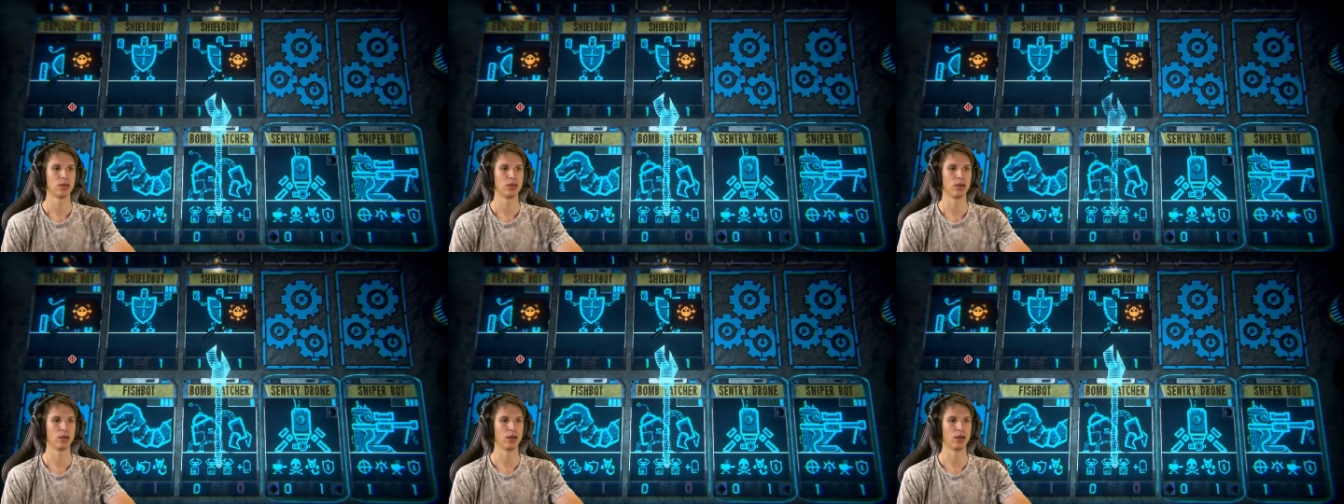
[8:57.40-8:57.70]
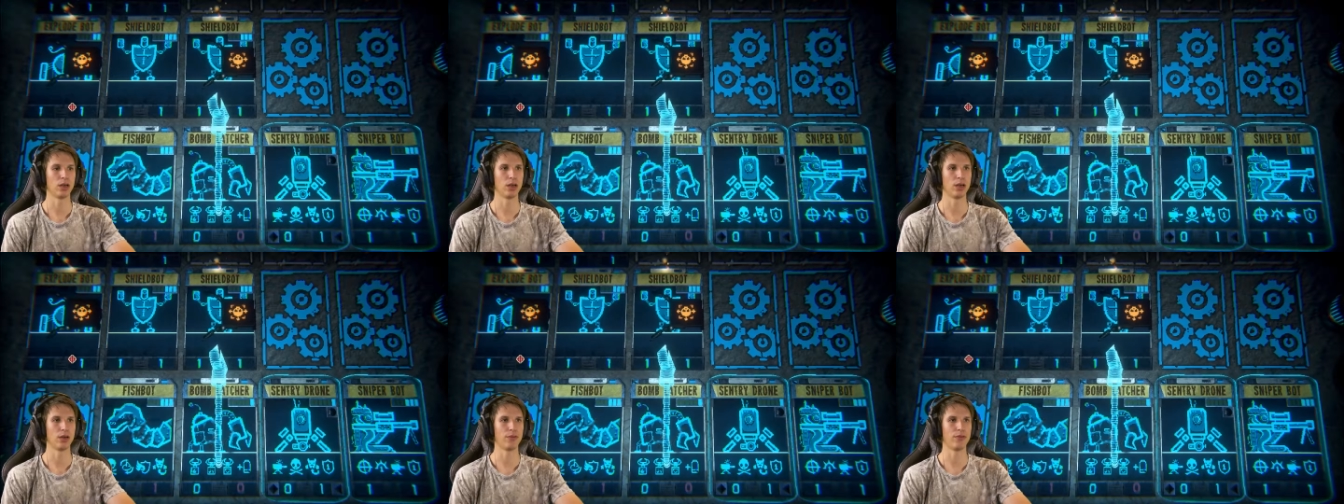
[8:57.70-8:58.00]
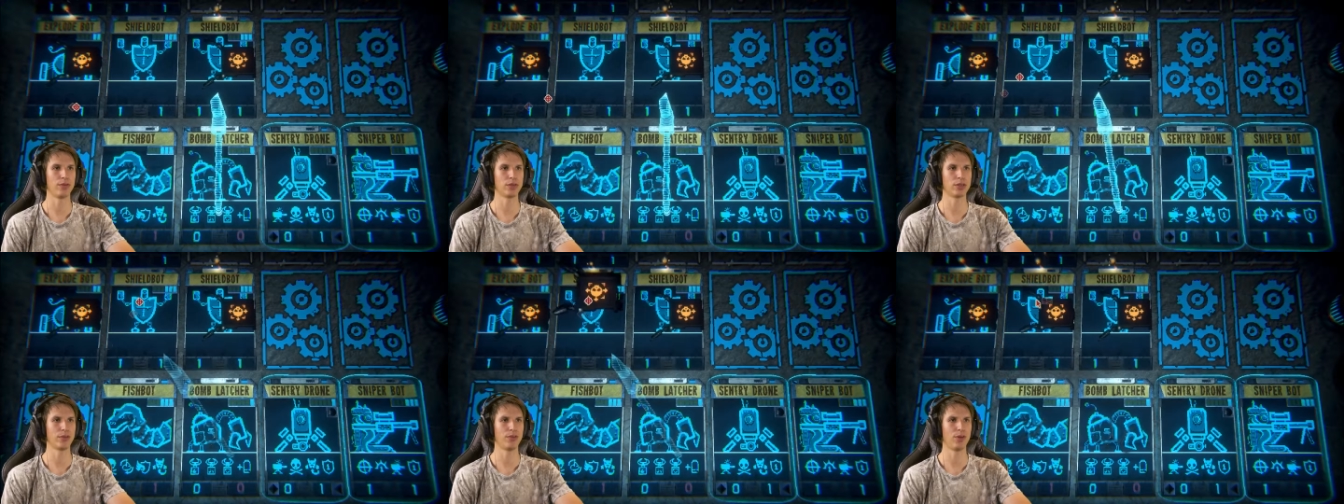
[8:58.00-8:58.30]
Uh,
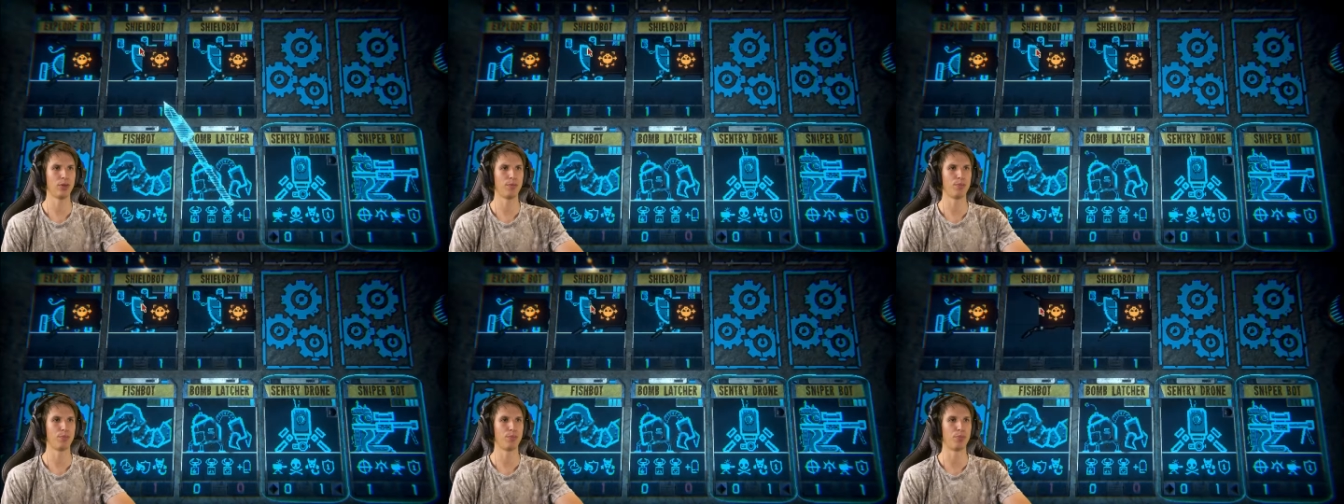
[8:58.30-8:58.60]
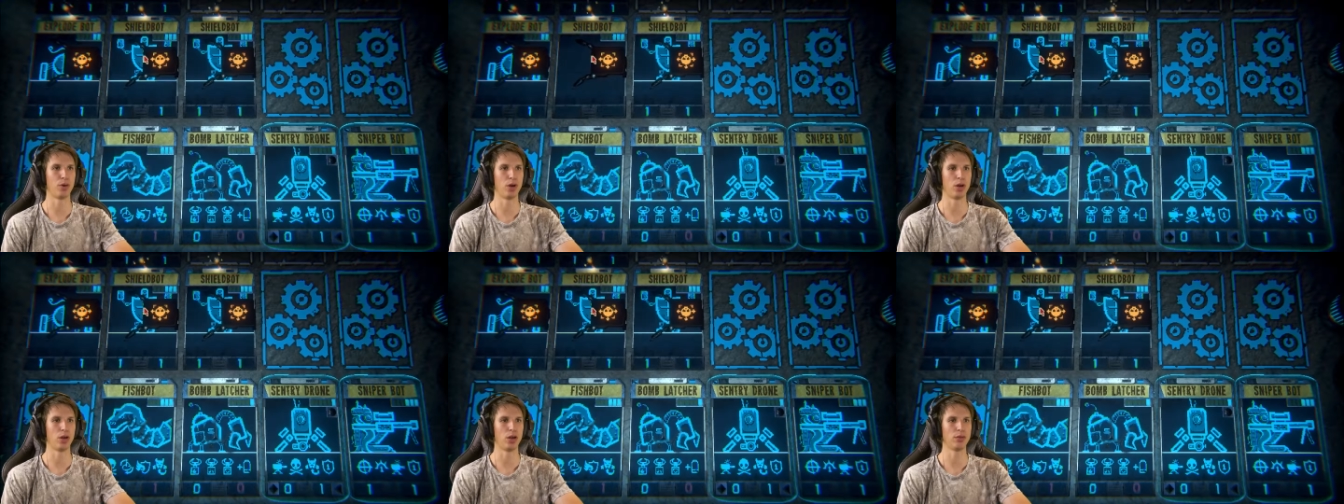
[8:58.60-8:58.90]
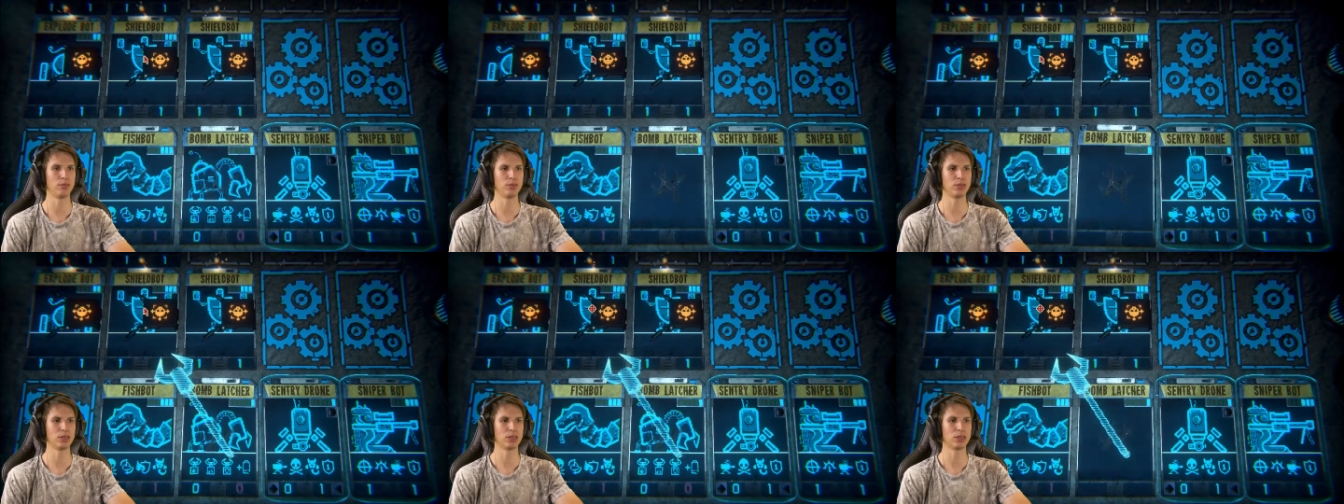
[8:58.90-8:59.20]
first of all,
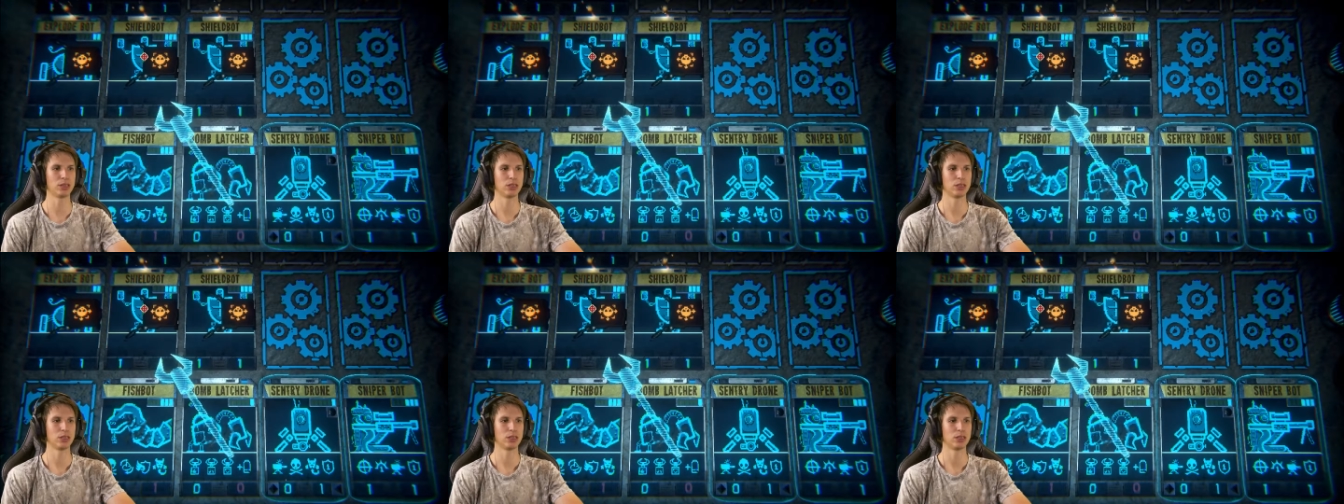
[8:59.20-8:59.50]
bombs.